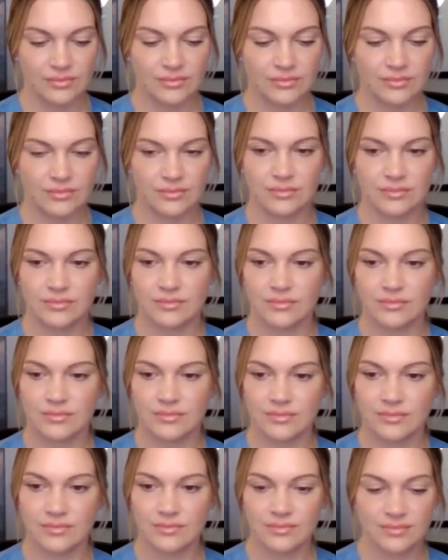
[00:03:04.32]

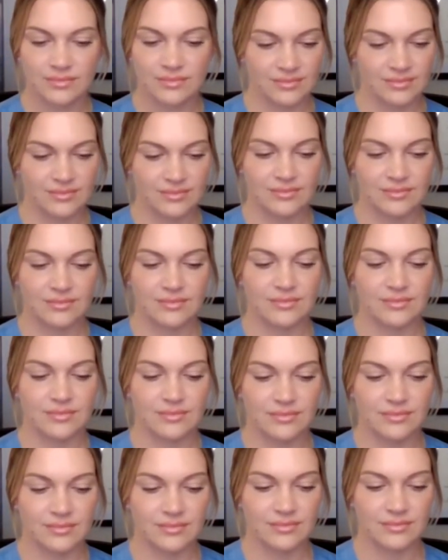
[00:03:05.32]

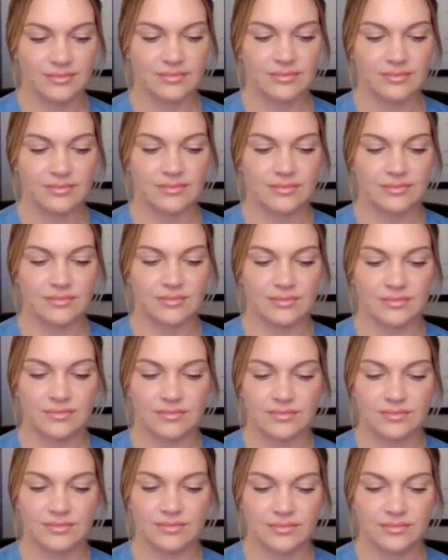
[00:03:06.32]

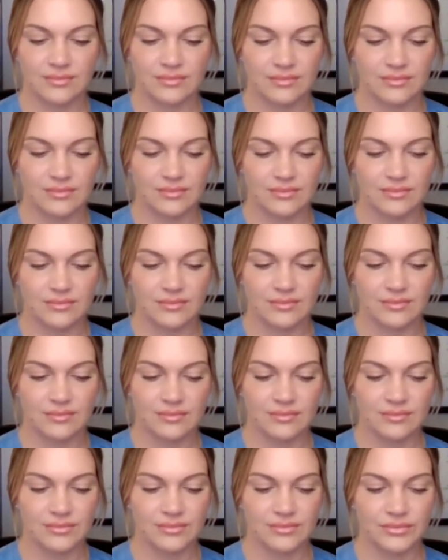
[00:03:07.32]

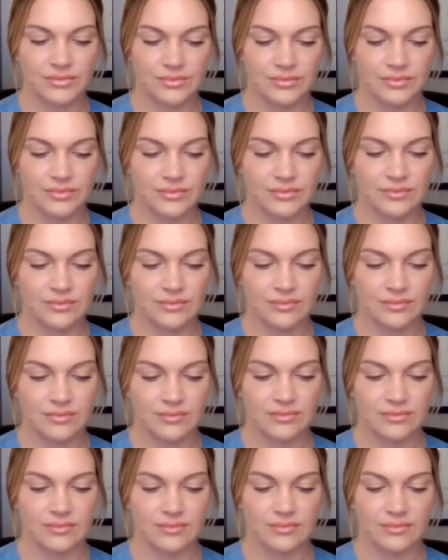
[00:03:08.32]

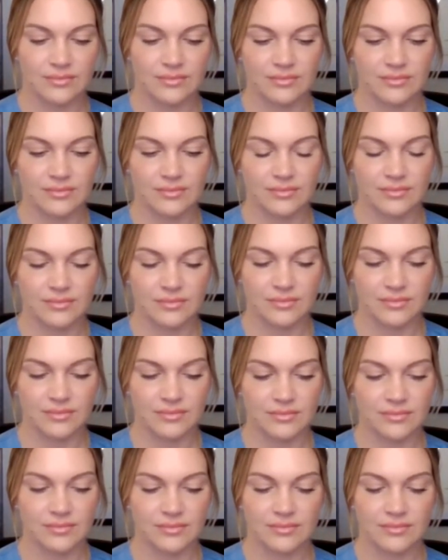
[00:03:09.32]

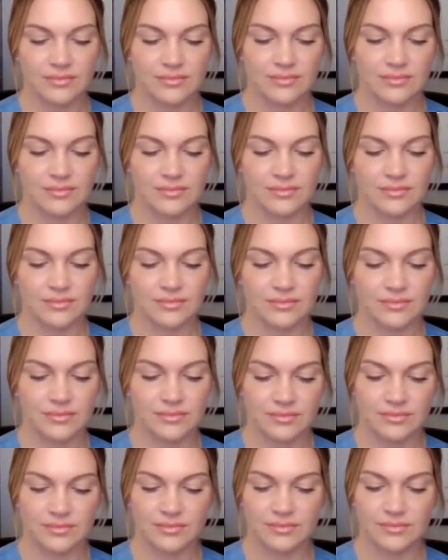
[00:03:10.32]

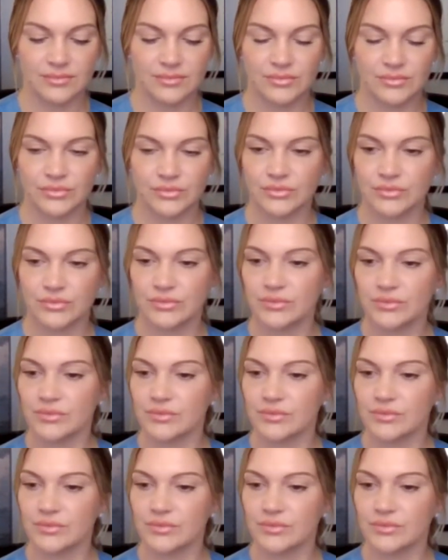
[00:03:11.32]
(no one is talking)